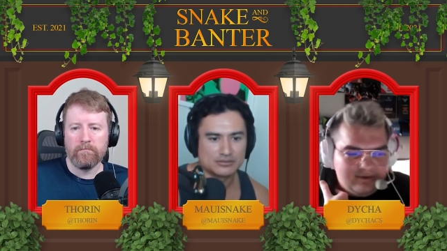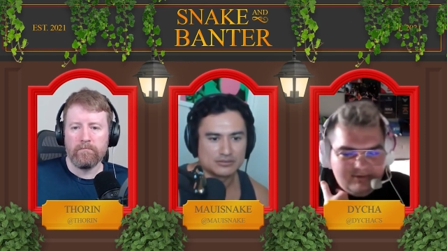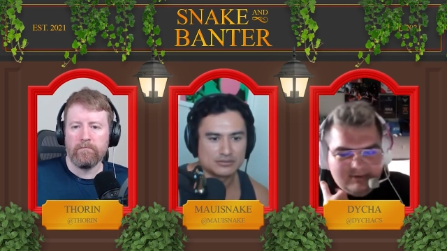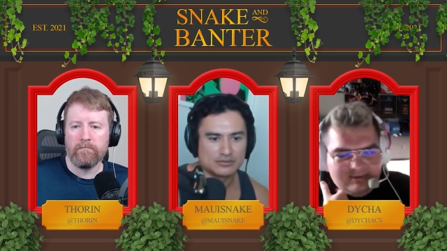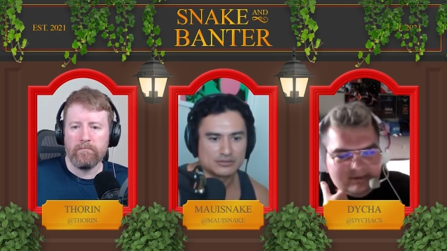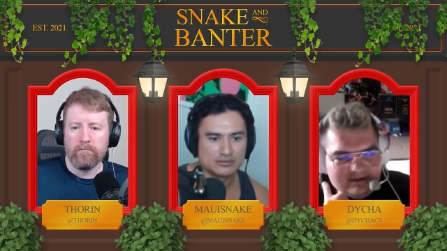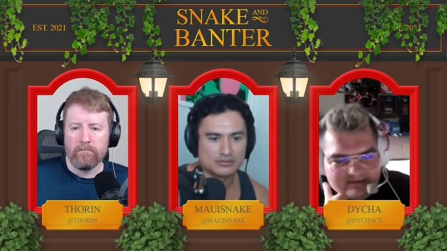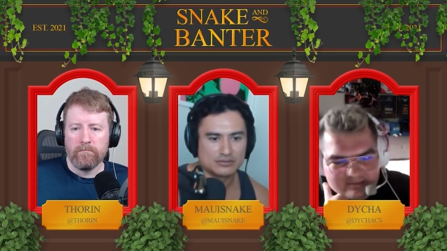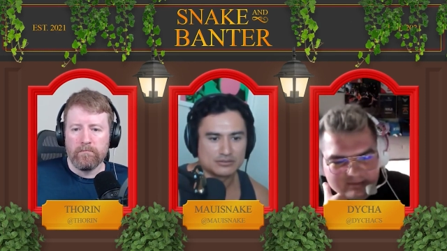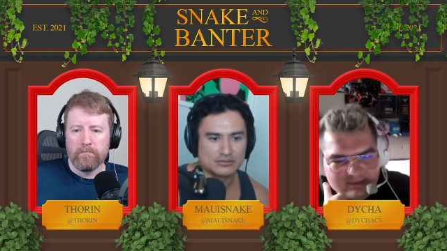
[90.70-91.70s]
Speaker 1: problem is
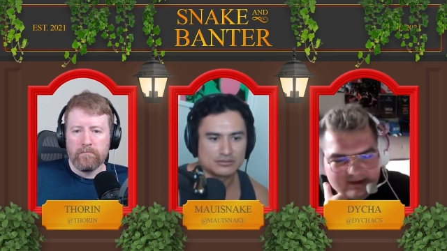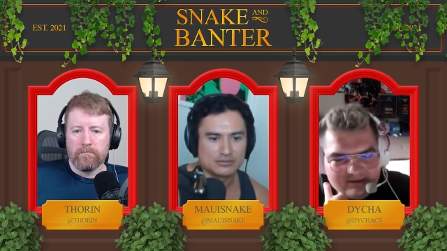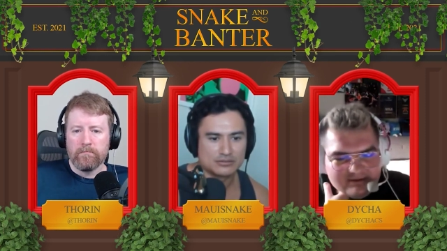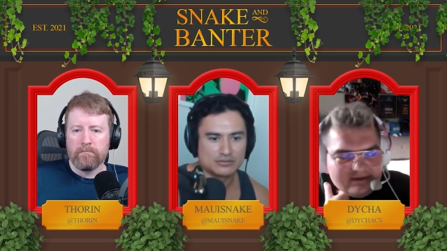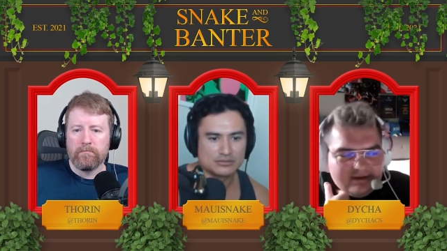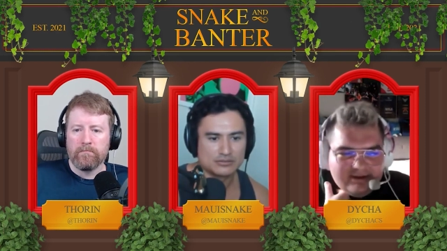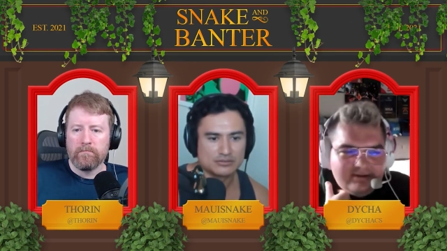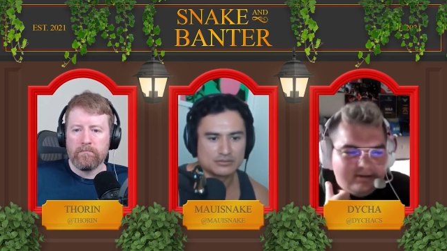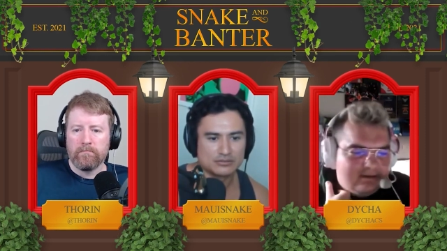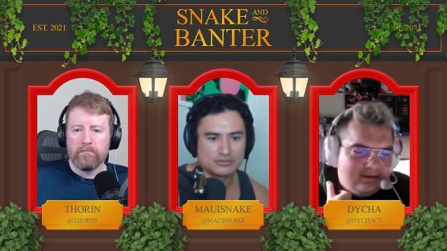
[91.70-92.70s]
people are not sticking
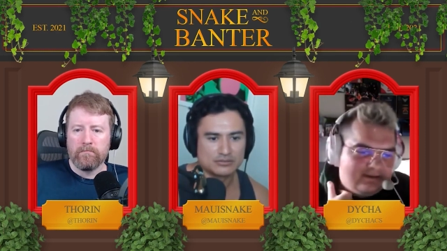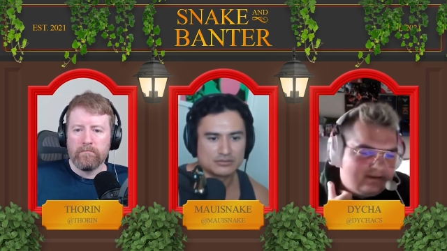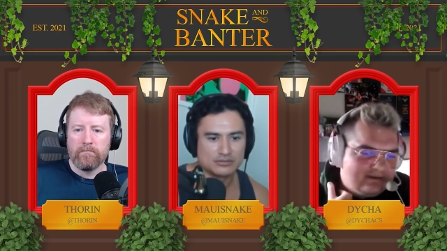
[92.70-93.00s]
together.